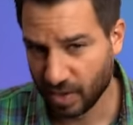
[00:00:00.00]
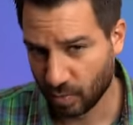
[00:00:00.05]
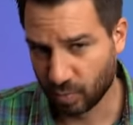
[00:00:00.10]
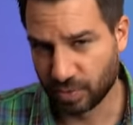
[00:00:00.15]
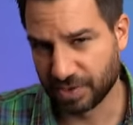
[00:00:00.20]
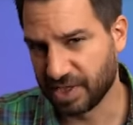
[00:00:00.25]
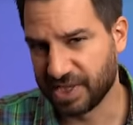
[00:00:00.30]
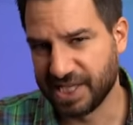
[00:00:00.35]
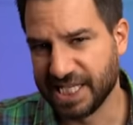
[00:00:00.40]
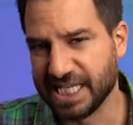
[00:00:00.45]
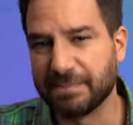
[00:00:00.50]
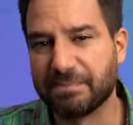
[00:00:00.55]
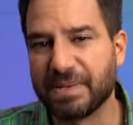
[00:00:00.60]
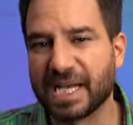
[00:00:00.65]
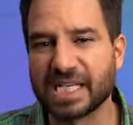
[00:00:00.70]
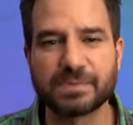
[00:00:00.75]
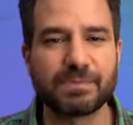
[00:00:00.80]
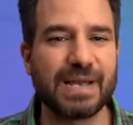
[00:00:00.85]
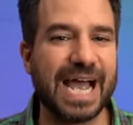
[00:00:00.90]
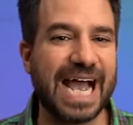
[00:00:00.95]
One of the
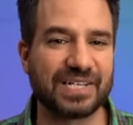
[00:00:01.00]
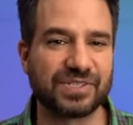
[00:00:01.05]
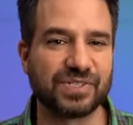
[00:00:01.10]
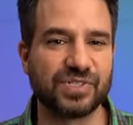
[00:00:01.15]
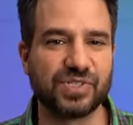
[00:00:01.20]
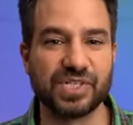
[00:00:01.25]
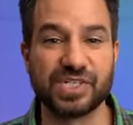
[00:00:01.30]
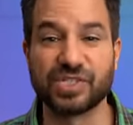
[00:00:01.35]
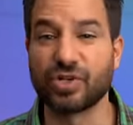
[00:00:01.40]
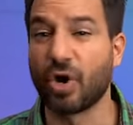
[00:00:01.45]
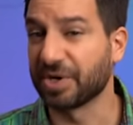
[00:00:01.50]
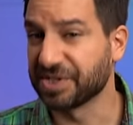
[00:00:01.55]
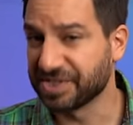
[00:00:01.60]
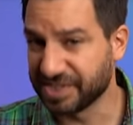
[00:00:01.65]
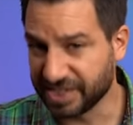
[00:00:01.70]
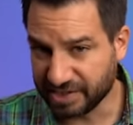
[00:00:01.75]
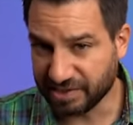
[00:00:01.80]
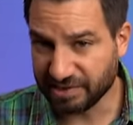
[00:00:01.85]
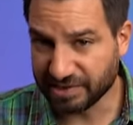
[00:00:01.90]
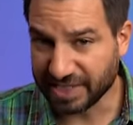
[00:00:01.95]
best passages
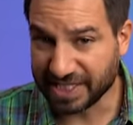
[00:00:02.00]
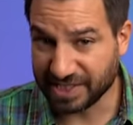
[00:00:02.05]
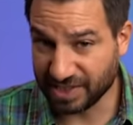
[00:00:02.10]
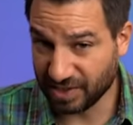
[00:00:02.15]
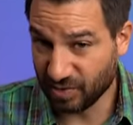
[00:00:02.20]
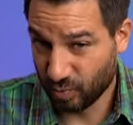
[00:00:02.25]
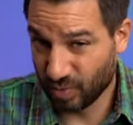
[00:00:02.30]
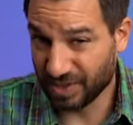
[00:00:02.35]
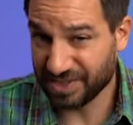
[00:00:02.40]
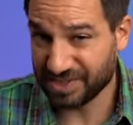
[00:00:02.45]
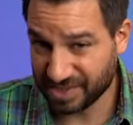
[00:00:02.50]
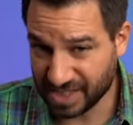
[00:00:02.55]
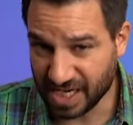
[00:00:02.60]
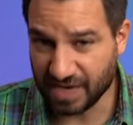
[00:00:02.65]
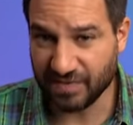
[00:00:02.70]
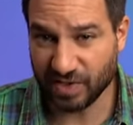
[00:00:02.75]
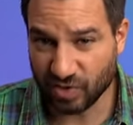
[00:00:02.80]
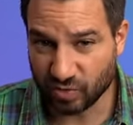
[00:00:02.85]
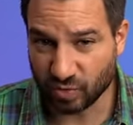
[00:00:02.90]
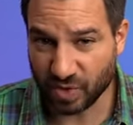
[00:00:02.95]
articulating what
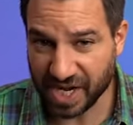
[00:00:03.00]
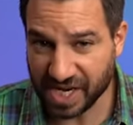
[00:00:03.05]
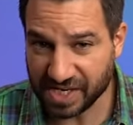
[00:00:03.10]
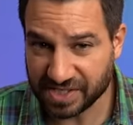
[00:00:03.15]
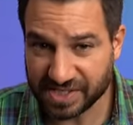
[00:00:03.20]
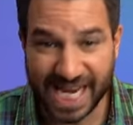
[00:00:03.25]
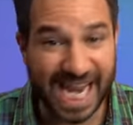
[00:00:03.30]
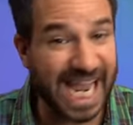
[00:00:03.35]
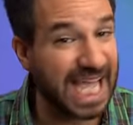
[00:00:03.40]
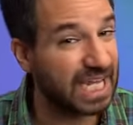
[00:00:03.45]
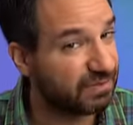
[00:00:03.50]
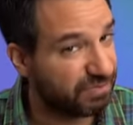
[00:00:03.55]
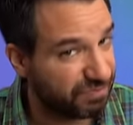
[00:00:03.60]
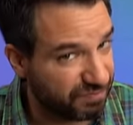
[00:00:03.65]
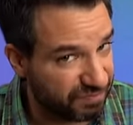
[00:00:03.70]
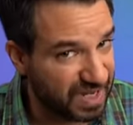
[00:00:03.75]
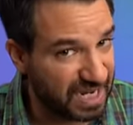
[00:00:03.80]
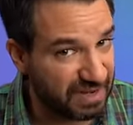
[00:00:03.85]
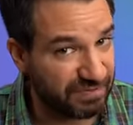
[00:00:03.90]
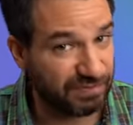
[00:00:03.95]
saving grace and
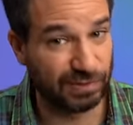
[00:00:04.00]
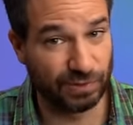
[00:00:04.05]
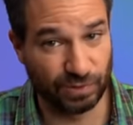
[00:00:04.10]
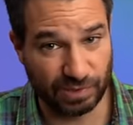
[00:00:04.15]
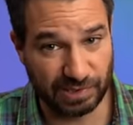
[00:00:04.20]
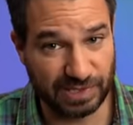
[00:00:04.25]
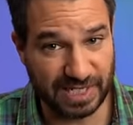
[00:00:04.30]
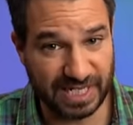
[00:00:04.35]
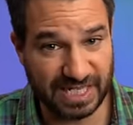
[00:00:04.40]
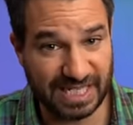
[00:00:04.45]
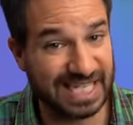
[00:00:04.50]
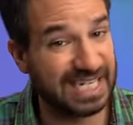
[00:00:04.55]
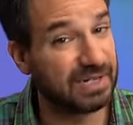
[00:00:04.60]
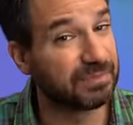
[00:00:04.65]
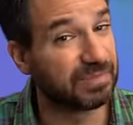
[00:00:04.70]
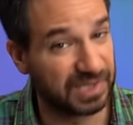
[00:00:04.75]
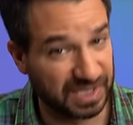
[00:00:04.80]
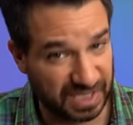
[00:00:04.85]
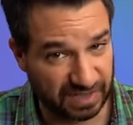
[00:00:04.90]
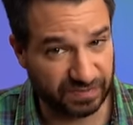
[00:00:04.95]
faith look like in a
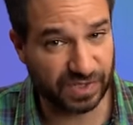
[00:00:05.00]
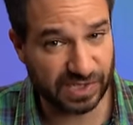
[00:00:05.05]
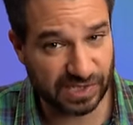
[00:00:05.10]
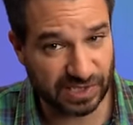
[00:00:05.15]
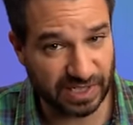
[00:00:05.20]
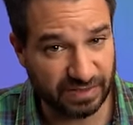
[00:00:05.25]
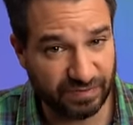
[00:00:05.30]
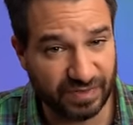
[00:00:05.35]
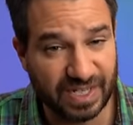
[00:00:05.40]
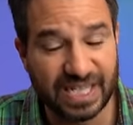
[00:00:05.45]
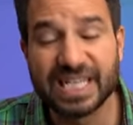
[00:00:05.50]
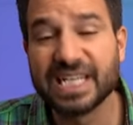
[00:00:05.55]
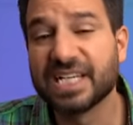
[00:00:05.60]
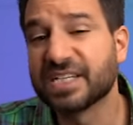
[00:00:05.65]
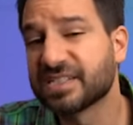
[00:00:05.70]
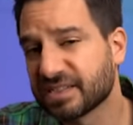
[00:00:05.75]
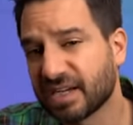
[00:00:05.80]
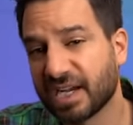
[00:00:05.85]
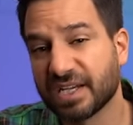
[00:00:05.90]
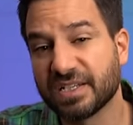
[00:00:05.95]
believer's life
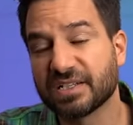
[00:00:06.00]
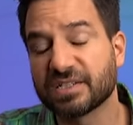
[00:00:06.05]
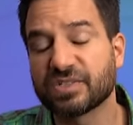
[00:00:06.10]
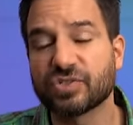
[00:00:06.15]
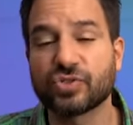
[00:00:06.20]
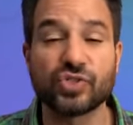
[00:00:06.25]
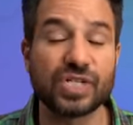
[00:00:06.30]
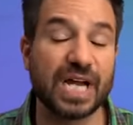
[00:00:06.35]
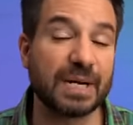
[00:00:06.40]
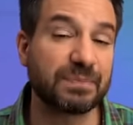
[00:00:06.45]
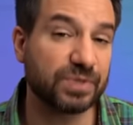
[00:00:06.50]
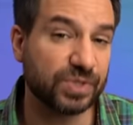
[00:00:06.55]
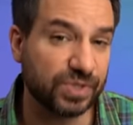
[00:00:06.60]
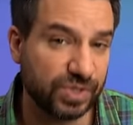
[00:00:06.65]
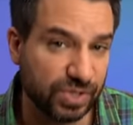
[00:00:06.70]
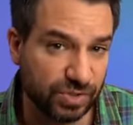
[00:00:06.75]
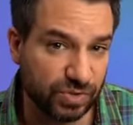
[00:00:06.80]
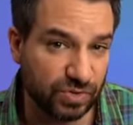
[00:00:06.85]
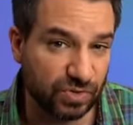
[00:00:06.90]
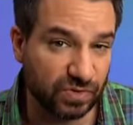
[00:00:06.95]
is Titus chapter
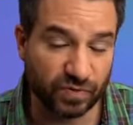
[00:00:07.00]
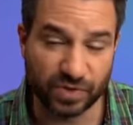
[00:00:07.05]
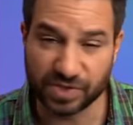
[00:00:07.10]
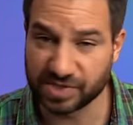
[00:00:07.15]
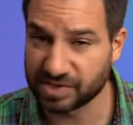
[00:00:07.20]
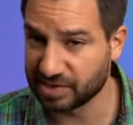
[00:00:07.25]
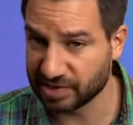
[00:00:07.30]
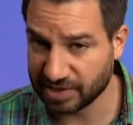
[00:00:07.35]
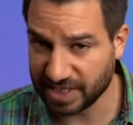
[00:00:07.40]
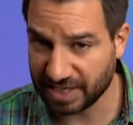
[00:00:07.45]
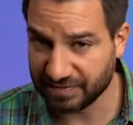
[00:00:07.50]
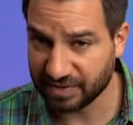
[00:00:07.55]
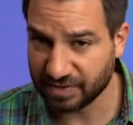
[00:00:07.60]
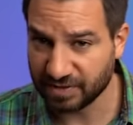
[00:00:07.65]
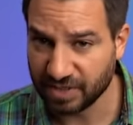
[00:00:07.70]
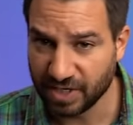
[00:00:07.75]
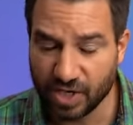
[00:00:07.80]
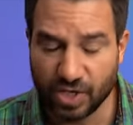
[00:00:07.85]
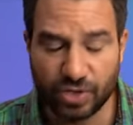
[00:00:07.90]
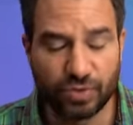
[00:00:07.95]
2 verses 11
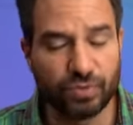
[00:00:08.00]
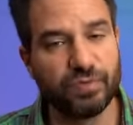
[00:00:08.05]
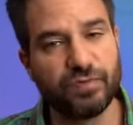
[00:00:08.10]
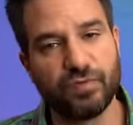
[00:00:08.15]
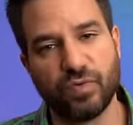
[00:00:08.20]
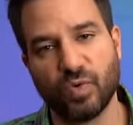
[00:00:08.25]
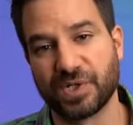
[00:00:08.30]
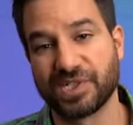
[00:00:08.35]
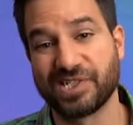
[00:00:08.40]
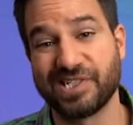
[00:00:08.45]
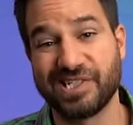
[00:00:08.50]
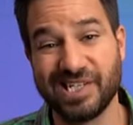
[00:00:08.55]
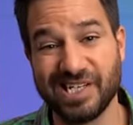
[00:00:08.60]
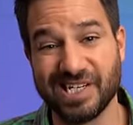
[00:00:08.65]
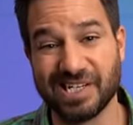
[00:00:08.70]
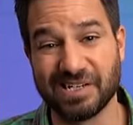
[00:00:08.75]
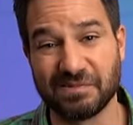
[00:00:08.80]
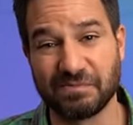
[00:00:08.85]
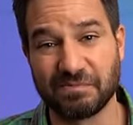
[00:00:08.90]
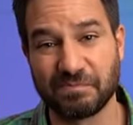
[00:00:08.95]
through
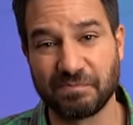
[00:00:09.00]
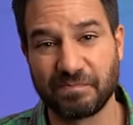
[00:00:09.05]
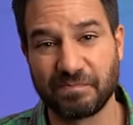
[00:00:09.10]
14.